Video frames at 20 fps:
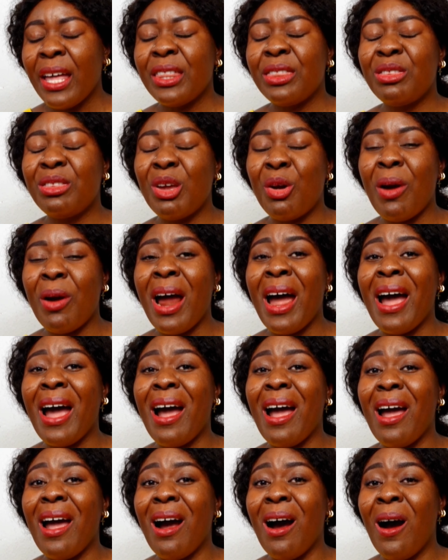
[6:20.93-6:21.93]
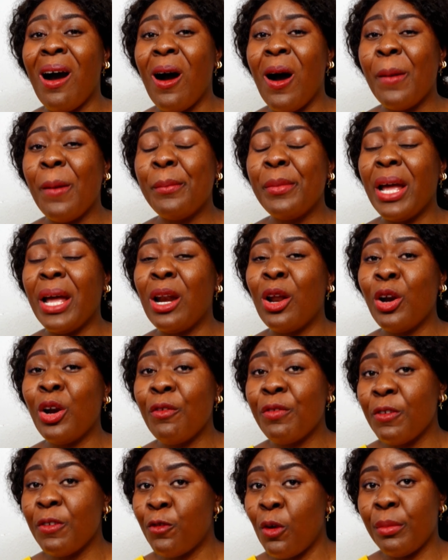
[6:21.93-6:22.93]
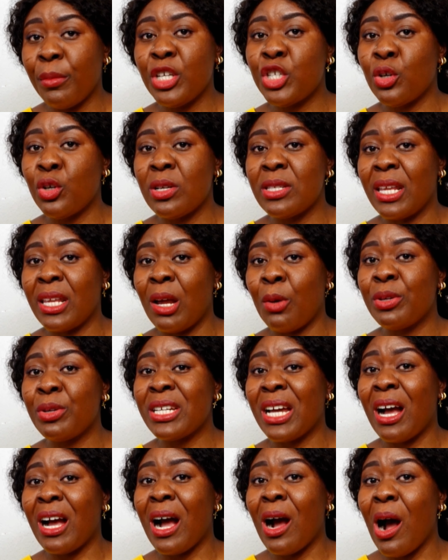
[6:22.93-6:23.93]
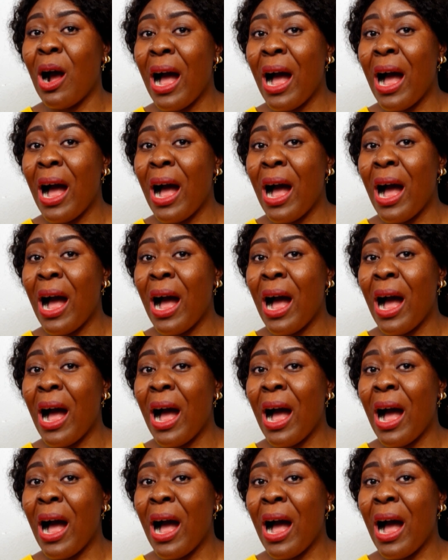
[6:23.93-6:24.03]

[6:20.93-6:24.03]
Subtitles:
There are a lot of information there which are